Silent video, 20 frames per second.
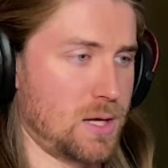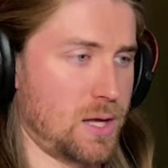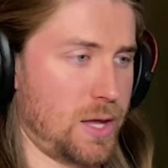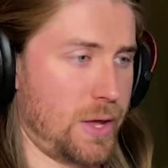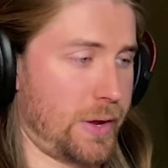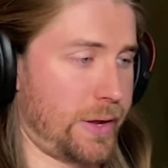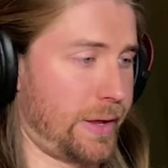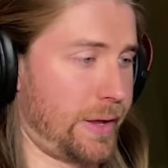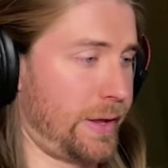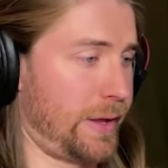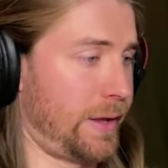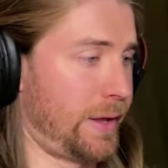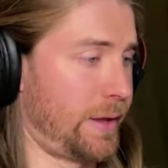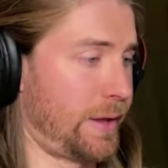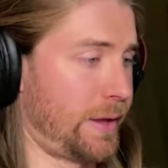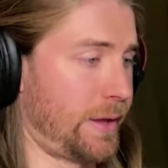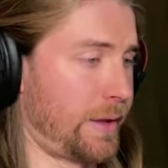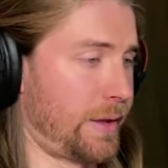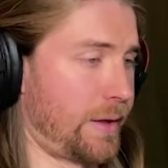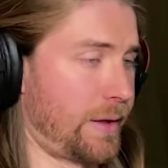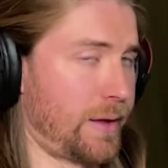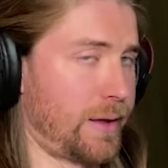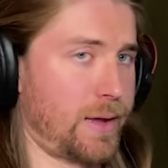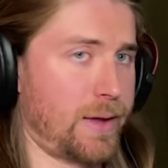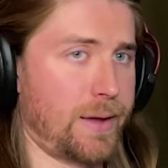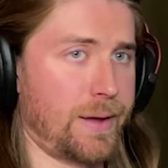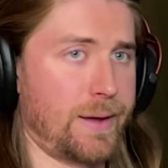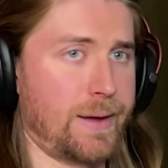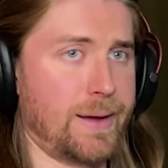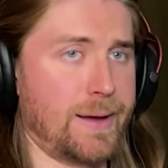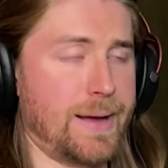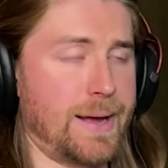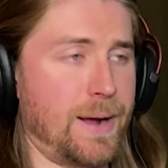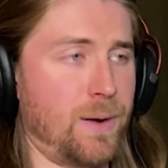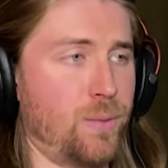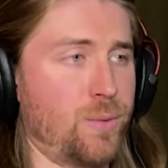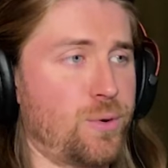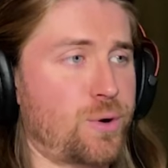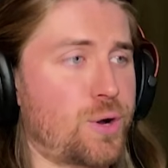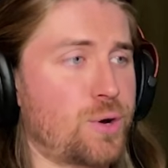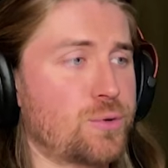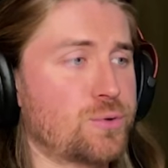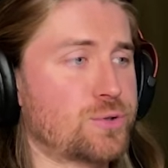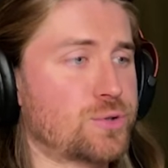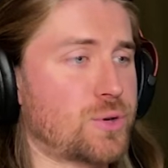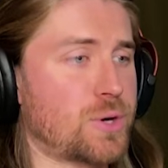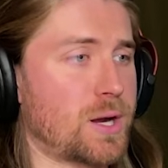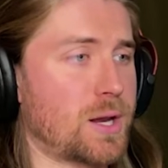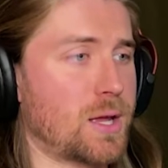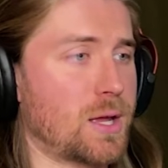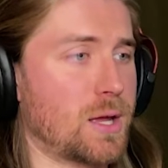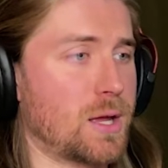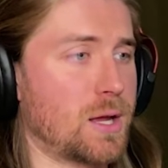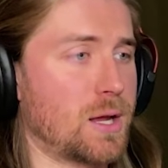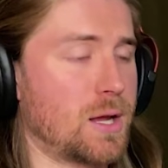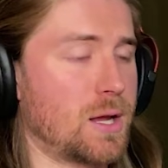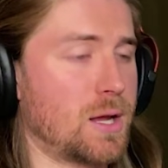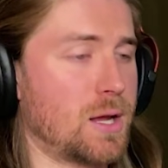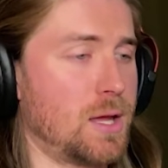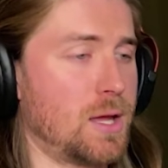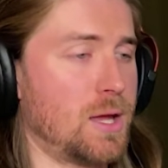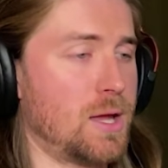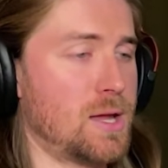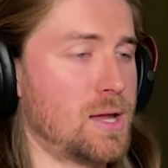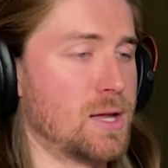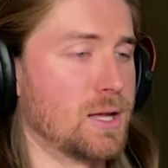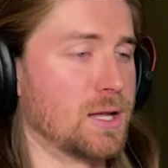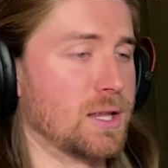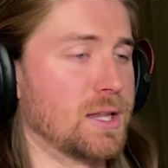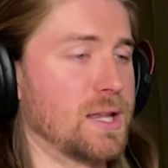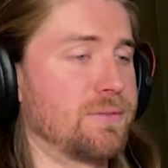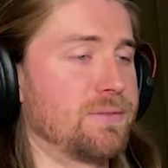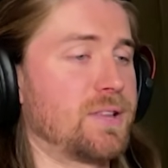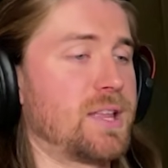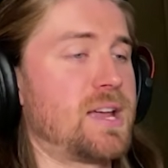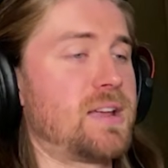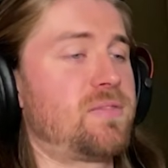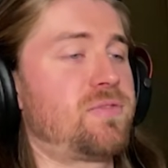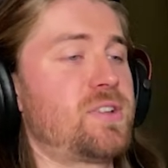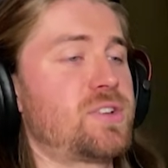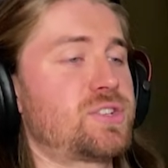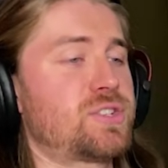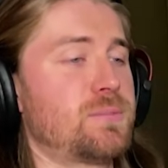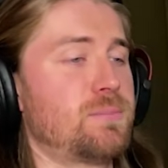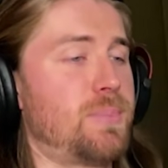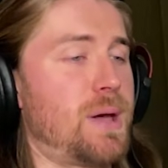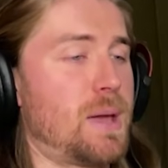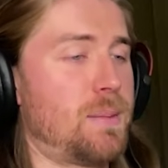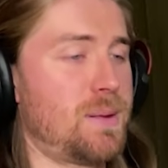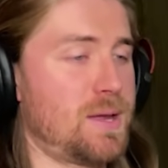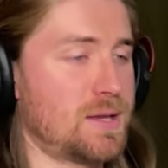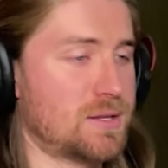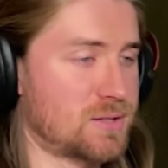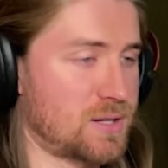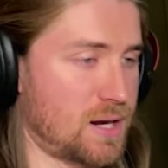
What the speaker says: Okay. And we'll go try to level 8 fishing, baby.